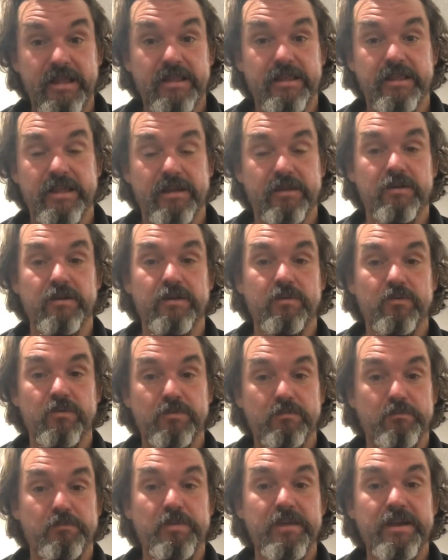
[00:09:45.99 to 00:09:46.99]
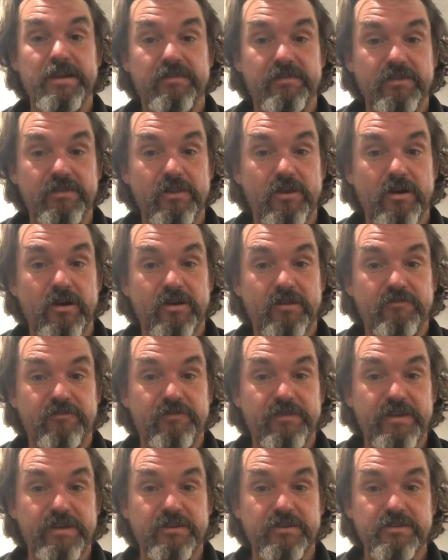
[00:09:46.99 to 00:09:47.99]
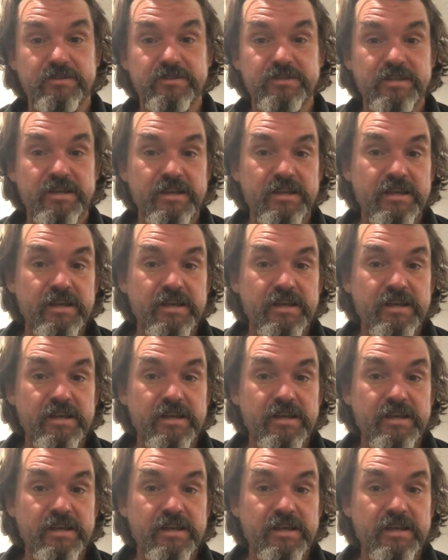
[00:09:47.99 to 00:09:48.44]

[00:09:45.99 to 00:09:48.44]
like with big long fingers.